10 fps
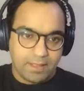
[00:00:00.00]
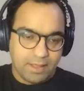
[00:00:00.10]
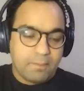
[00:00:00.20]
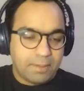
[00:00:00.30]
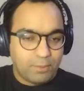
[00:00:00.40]

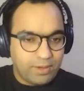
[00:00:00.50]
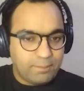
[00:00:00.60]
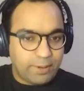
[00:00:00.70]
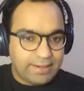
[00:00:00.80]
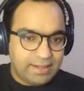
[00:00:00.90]
But more
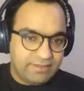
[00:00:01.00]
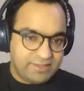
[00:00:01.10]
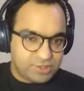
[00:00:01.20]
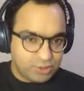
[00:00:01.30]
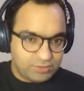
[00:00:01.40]
importantly,
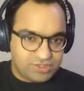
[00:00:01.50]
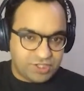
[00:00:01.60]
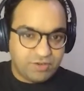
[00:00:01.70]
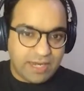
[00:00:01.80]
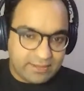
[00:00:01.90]
we showed
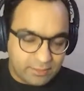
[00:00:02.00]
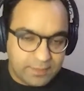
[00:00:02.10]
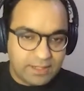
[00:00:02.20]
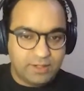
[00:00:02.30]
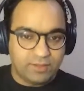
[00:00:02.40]

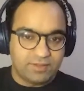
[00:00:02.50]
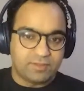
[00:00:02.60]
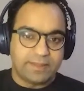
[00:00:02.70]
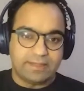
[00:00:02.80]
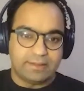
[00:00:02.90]
generalizability of
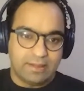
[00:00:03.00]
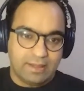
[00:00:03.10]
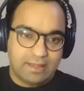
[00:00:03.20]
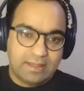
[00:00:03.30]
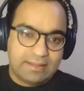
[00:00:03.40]
this method.
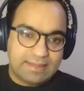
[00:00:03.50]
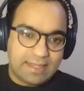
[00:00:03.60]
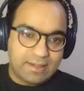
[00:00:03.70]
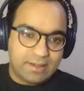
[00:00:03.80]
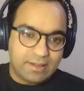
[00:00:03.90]

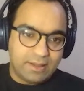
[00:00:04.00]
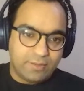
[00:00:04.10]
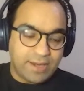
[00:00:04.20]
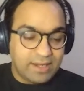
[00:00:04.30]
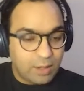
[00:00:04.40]
That
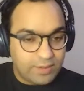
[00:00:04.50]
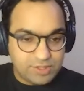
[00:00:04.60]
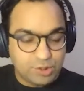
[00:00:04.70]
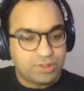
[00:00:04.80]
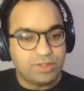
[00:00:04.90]
right now I
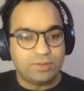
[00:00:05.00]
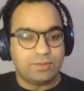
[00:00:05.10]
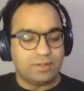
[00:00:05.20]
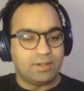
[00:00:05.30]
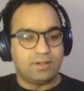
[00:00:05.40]
showed
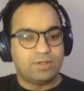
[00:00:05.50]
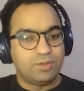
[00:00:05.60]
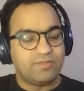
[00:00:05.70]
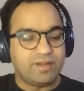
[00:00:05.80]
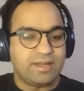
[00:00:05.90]
you two
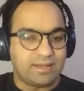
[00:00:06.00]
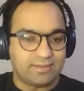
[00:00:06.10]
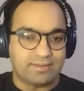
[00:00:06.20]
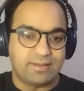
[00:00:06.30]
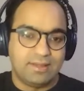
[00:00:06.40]
different
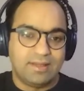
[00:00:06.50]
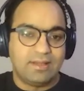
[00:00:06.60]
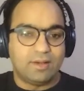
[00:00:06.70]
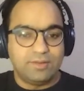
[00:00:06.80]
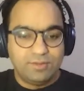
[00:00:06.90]
tasks.
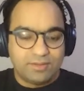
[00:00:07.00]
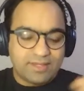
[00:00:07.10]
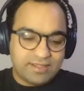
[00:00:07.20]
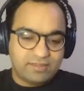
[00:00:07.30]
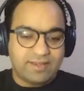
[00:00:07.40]
Now, user
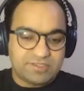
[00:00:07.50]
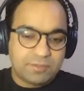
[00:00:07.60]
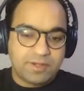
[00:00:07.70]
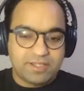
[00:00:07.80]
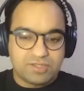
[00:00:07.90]
satisfaction
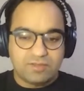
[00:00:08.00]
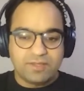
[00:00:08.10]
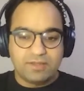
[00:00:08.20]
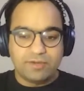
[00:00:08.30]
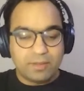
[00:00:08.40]
prediction
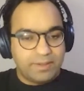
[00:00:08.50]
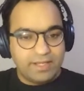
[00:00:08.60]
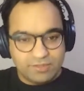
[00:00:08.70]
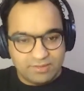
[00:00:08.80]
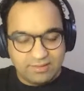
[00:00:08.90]
with
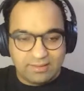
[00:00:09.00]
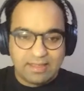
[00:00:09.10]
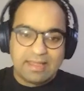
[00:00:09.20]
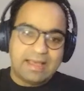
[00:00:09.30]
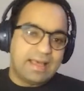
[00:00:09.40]
recommendations
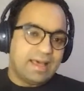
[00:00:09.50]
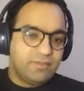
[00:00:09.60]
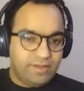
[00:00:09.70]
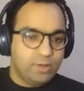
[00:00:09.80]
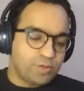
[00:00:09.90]

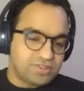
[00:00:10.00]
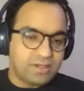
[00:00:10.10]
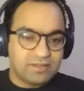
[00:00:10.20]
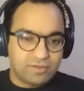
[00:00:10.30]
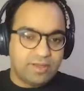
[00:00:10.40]
and video question
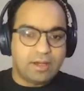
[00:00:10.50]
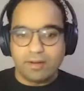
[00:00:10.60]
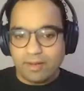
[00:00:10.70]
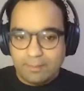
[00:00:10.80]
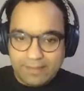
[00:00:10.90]
answering
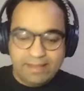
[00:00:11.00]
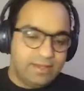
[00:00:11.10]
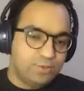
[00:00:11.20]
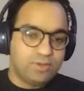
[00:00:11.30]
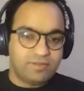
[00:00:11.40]
are
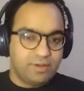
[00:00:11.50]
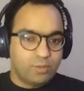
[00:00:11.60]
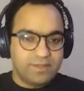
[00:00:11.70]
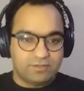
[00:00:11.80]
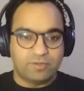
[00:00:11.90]
completely two different
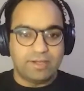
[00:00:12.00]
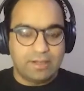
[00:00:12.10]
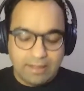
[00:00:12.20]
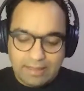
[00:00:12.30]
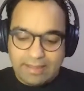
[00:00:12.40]
domains, right?
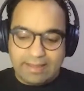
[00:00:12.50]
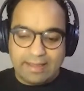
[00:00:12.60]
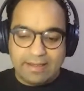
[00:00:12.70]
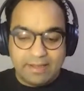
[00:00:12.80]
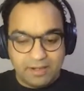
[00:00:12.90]

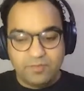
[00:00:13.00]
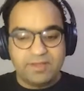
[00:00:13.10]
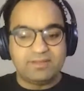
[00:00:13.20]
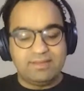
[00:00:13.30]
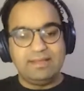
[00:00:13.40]
And here
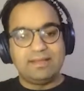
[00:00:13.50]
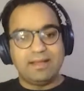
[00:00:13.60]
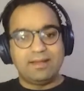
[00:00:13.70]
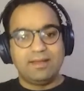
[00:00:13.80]
we are seeing that